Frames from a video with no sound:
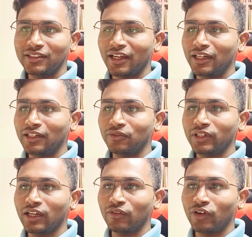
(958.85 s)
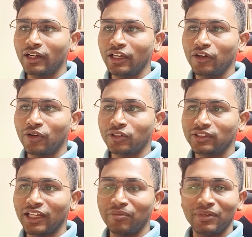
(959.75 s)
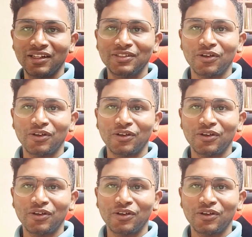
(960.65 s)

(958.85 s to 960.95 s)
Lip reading: and we have already crossed 10 minutes